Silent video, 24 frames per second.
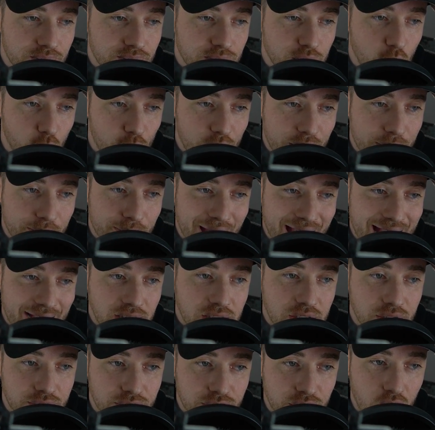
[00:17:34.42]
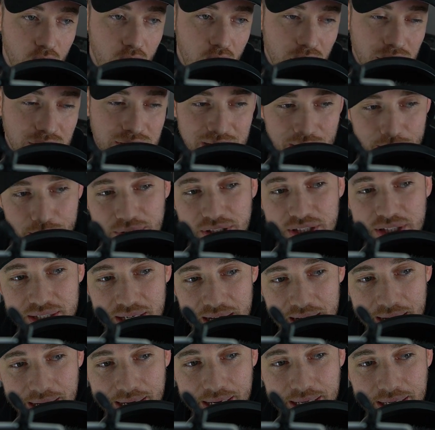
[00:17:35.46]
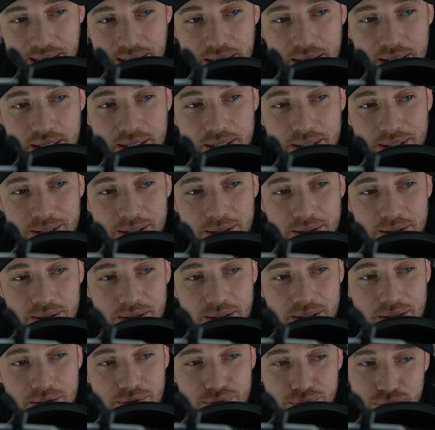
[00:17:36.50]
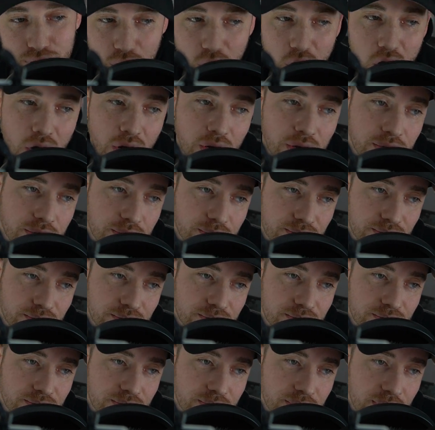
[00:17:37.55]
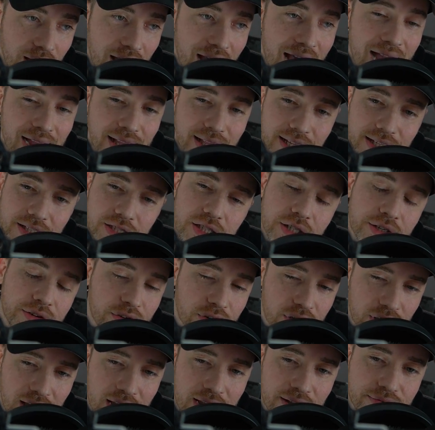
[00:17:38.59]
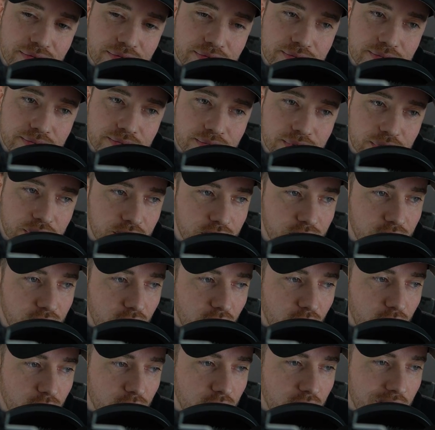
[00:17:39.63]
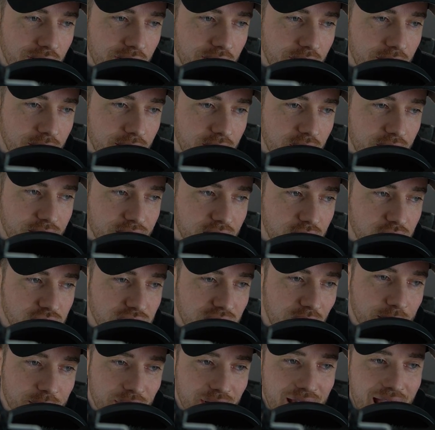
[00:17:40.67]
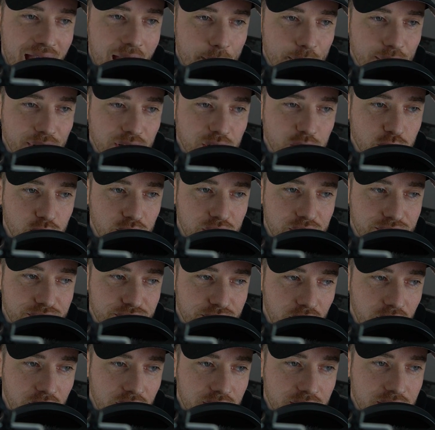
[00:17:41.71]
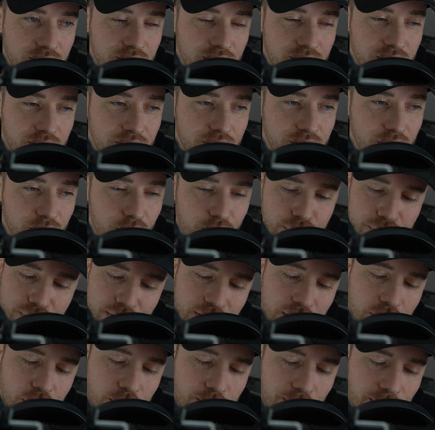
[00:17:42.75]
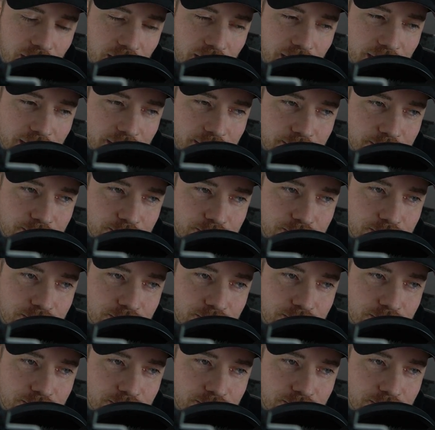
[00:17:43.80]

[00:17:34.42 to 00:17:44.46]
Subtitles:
going back to vlogs, I would say vlog the highlights of your life. You know, if there's something happens that's really fun, you know, think in your mind,